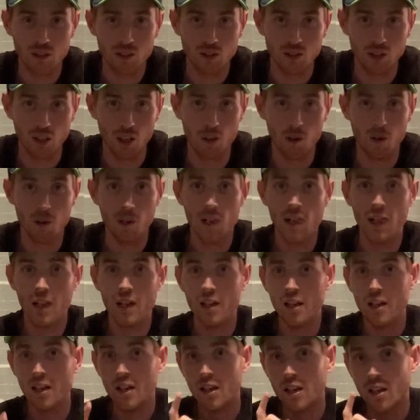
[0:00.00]
So
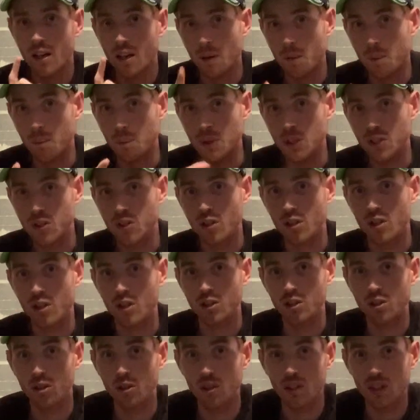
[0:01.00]
be sure
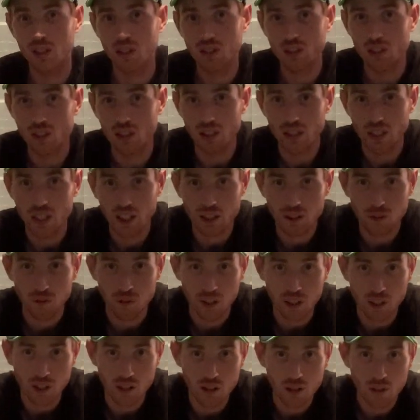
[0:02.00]
to tune into the next
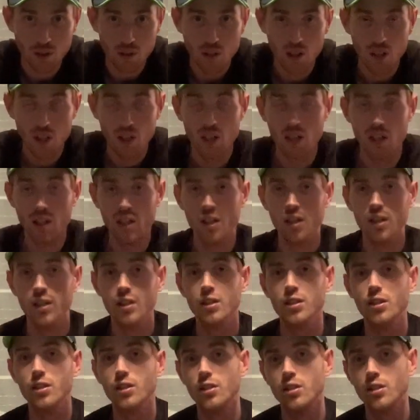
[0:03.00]
video.
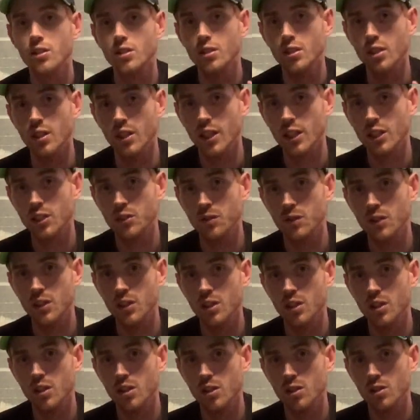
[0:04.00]
The next
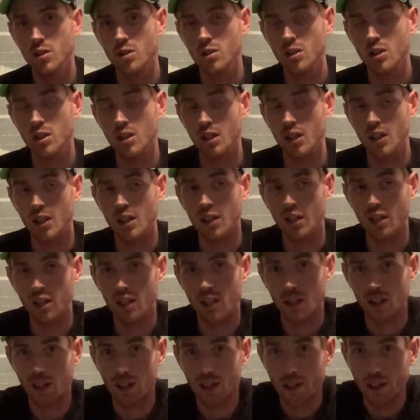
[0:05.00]
video,
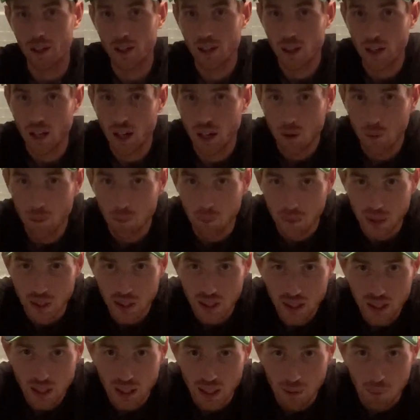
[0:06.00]

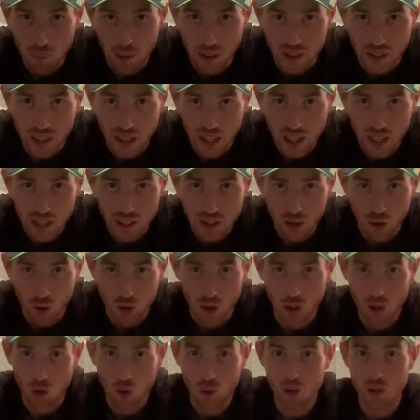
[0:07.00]
me and my dad are
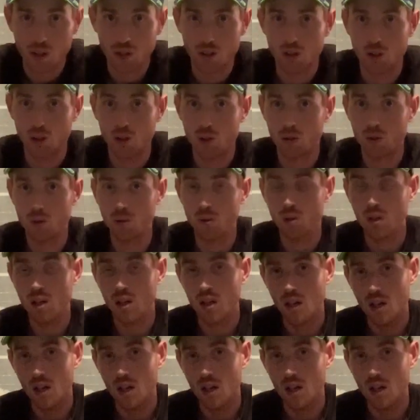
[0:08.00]
going to